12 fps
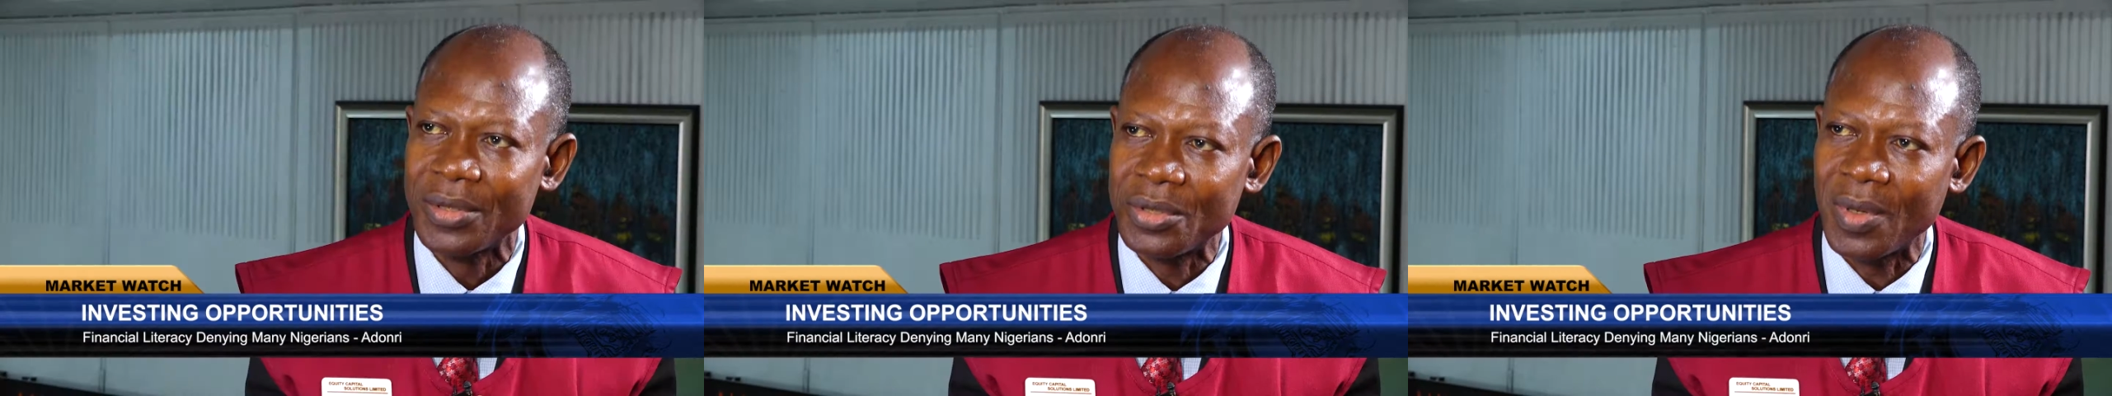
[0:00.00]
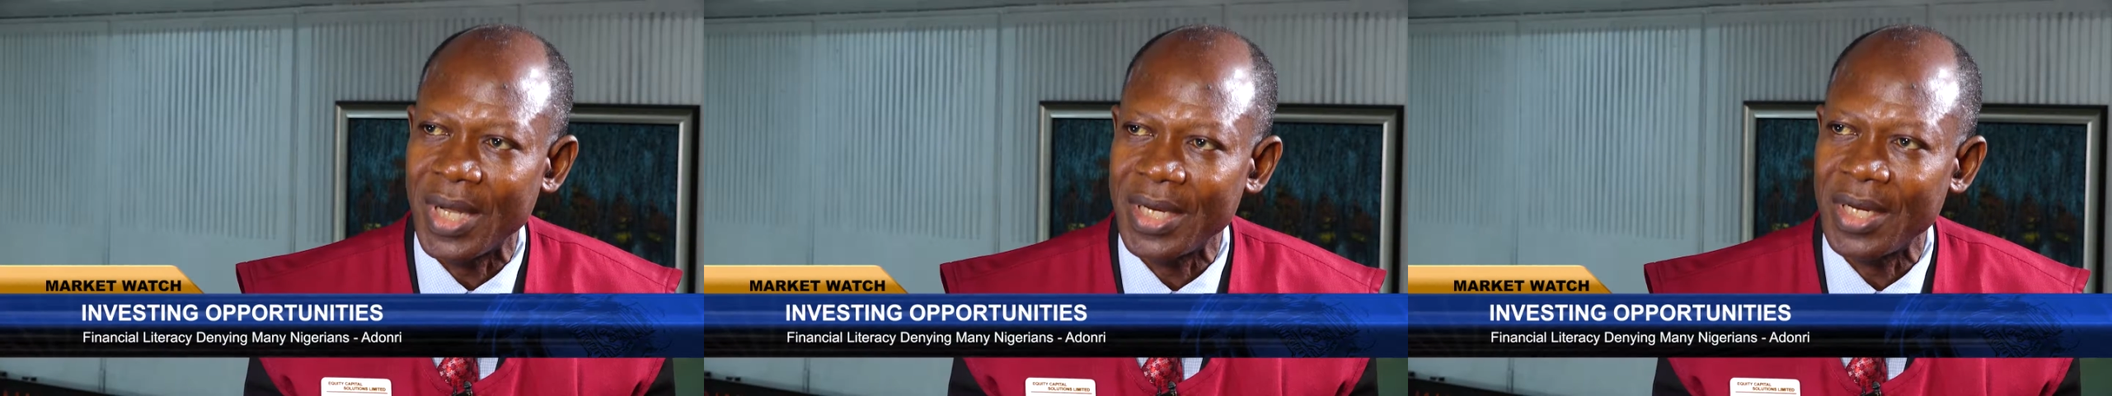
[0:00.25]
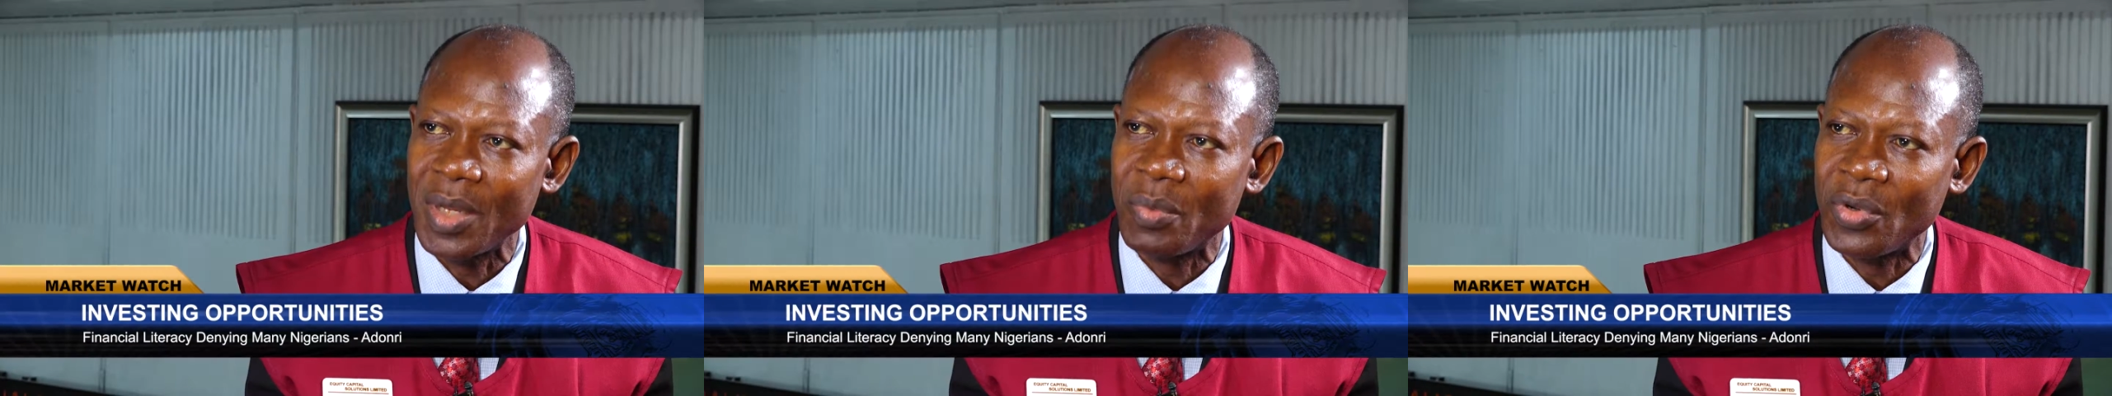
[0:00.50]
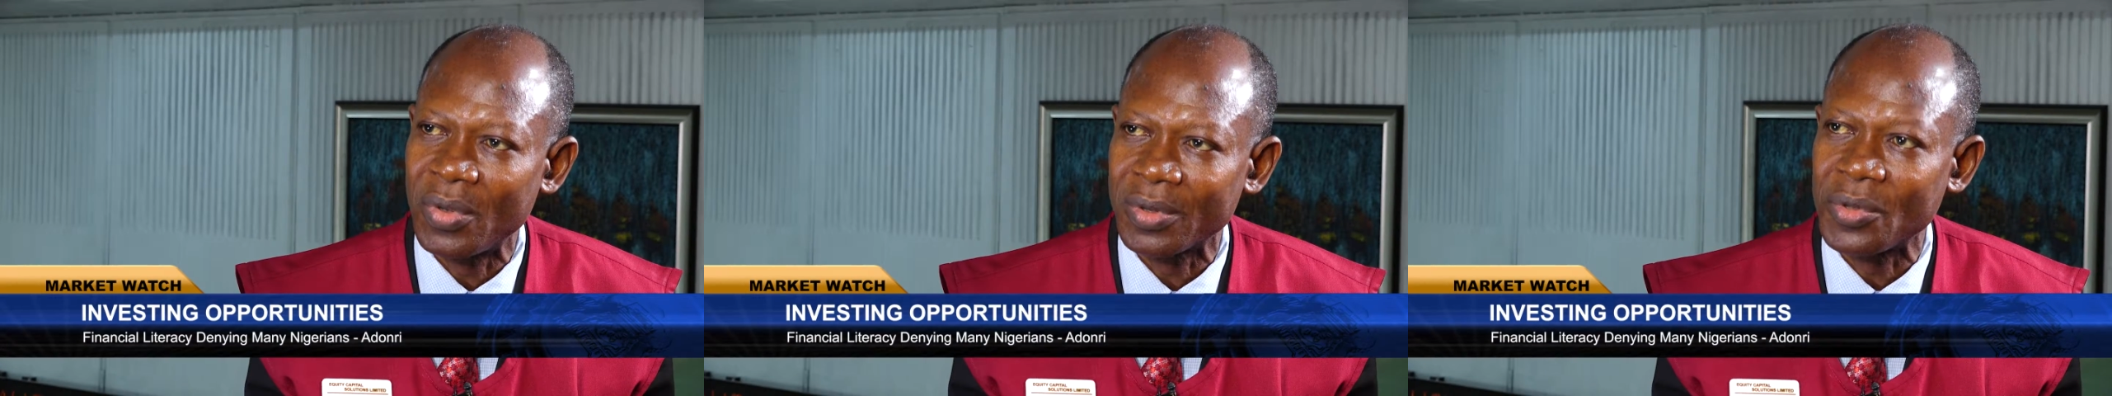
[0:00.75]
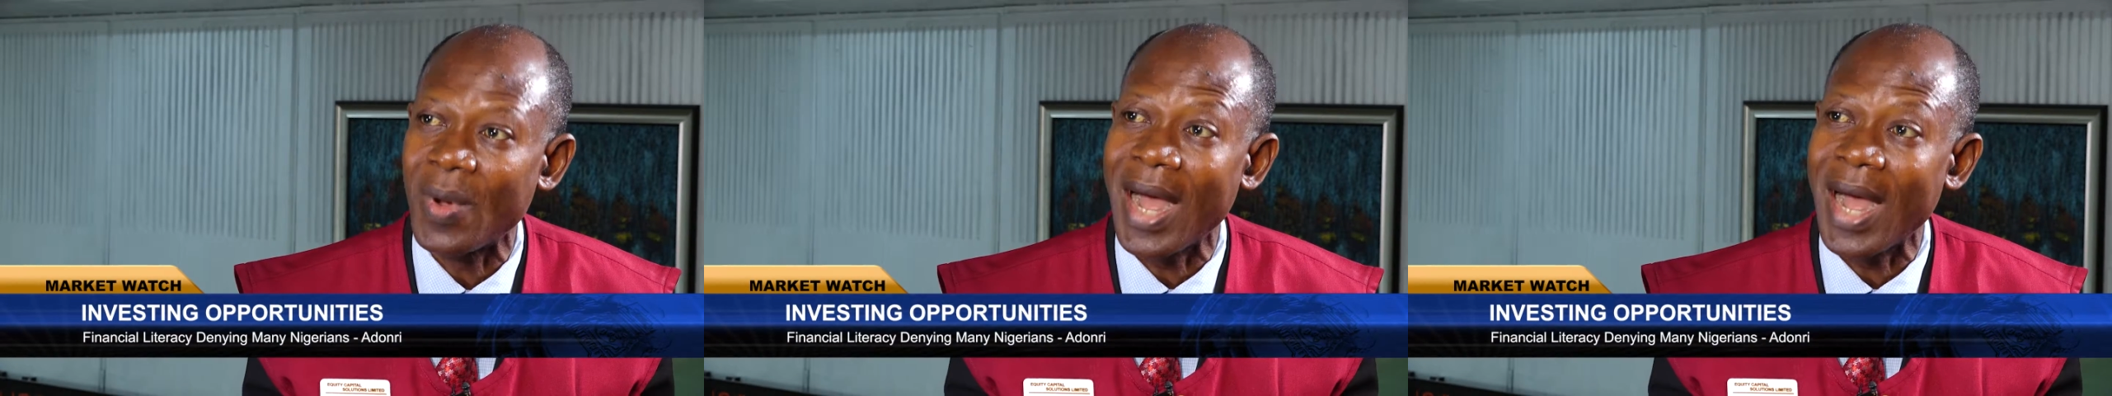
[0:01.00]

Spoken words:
to enable, to